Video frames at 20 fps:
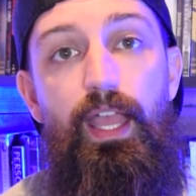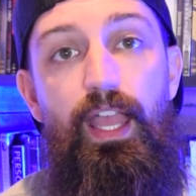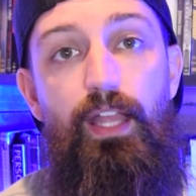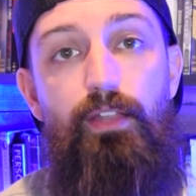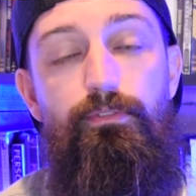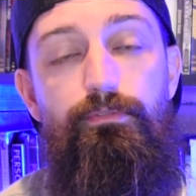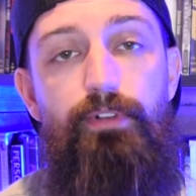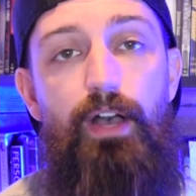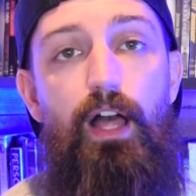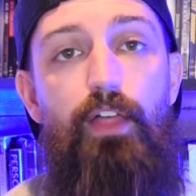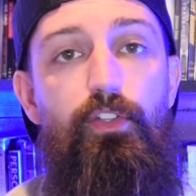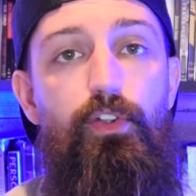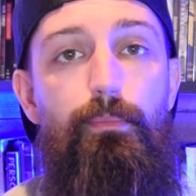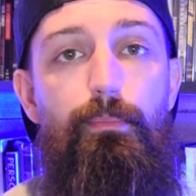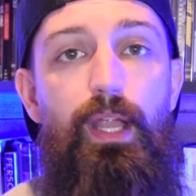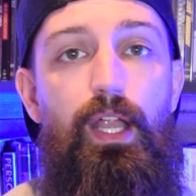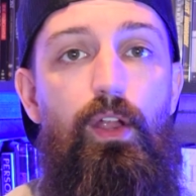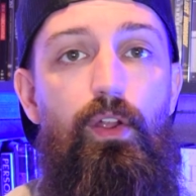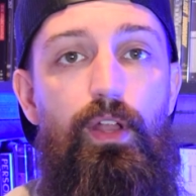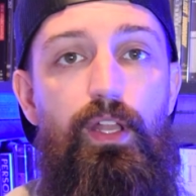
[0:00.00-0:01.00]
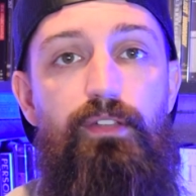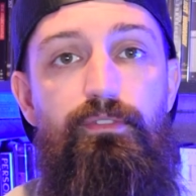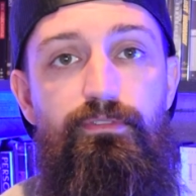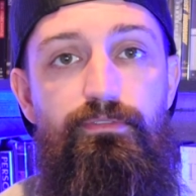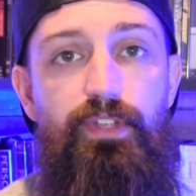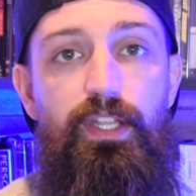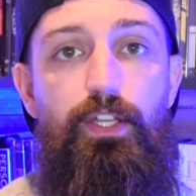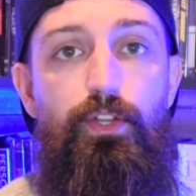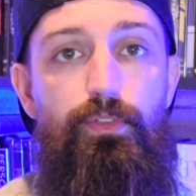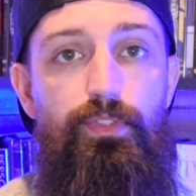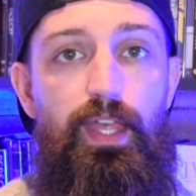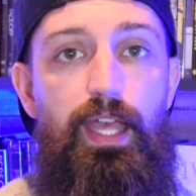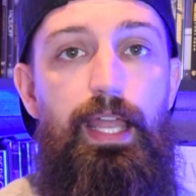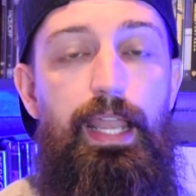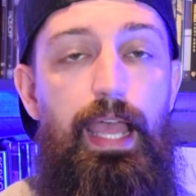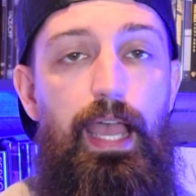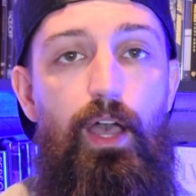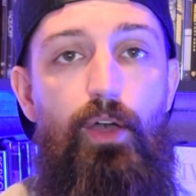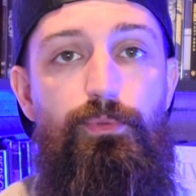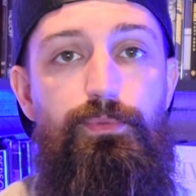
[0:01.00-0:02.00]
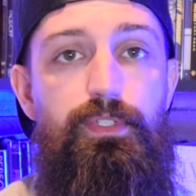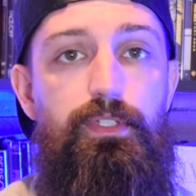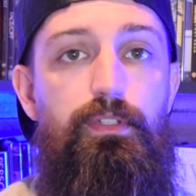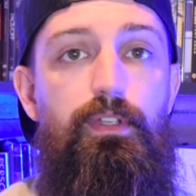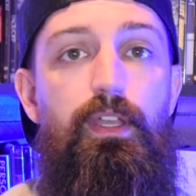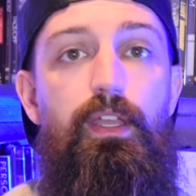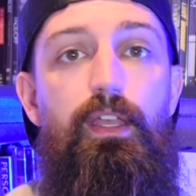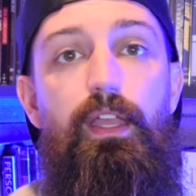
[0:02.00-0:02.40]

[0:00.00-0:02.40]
and Father Marin figured that out,